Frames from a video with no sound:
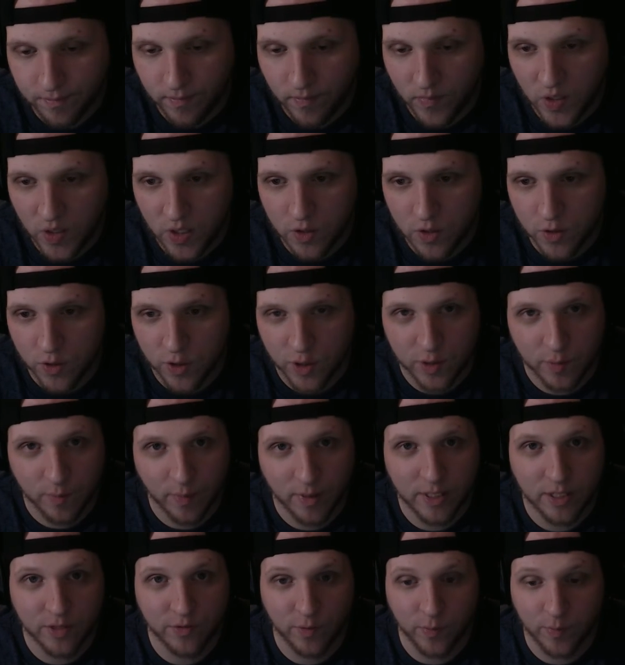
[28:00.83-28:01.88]
So there's a bunch
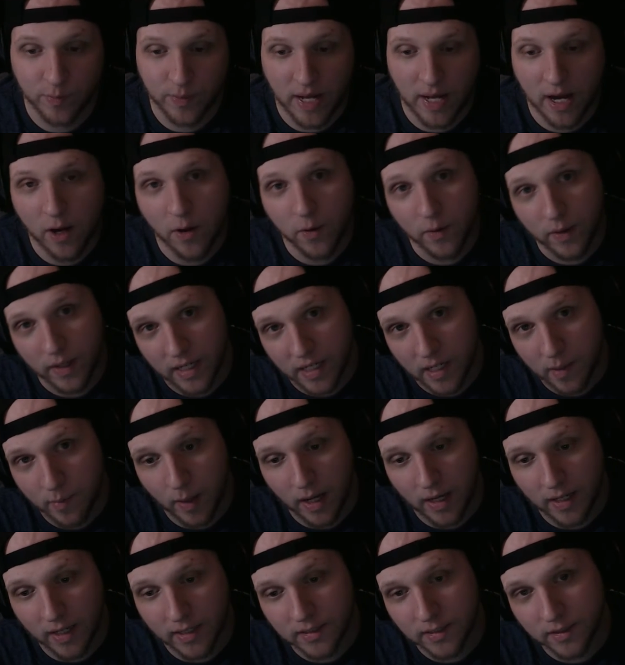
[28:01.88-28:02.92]
of them now in a
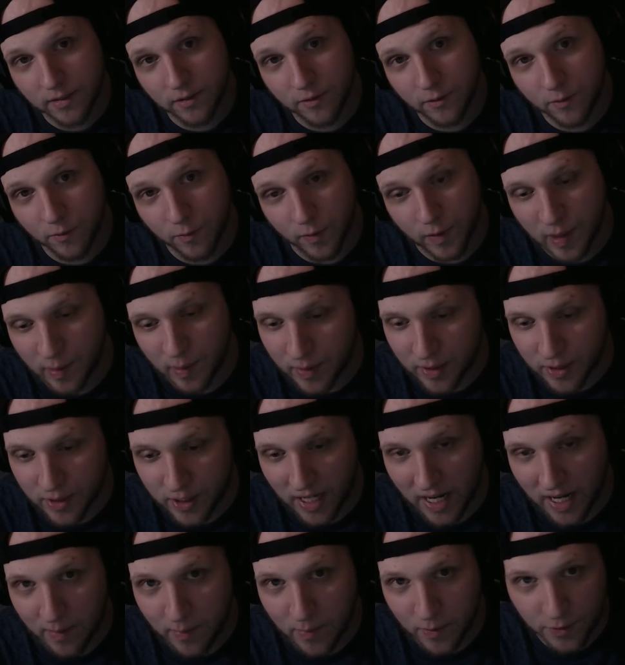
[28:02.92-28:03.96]
box with a bunch of
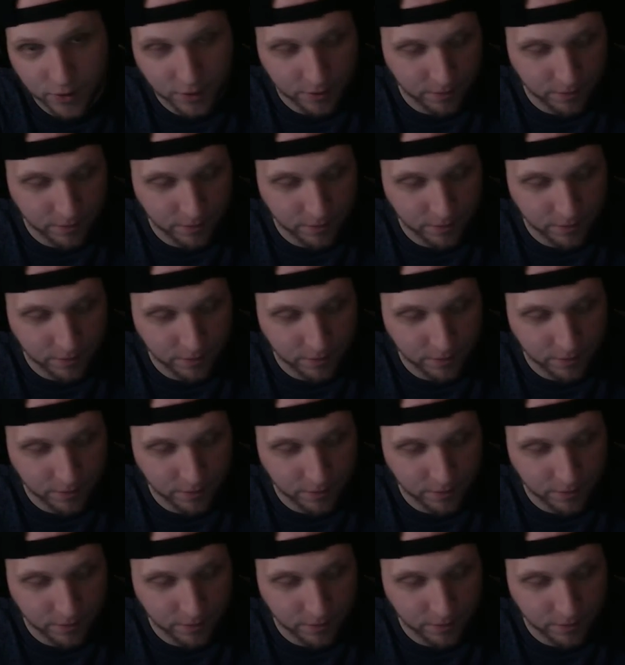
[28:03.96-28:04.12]
cables.